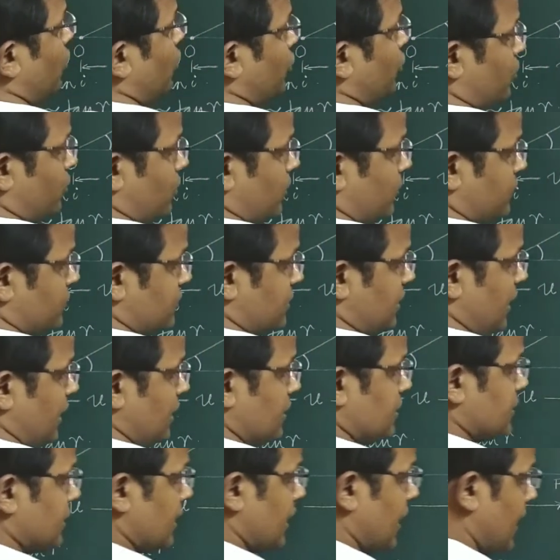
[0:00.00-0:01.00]
or you could have
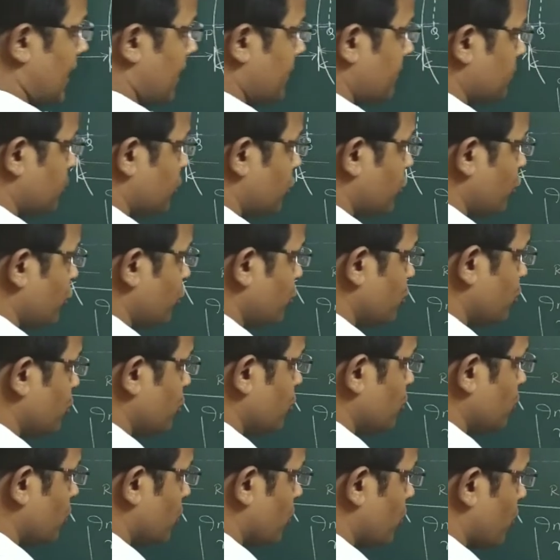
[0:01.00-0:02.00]
said
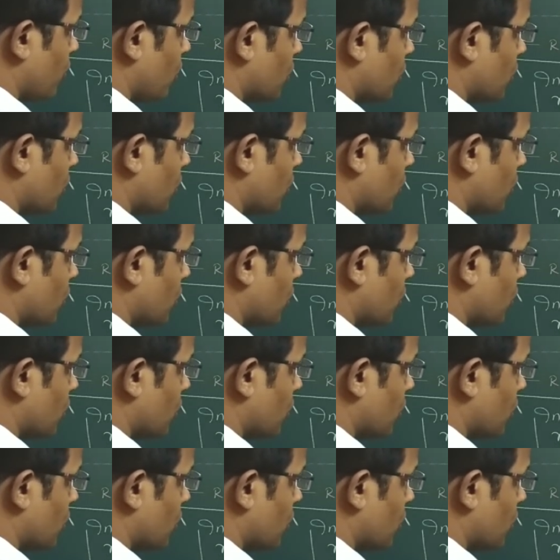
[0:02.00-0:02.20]
MQ,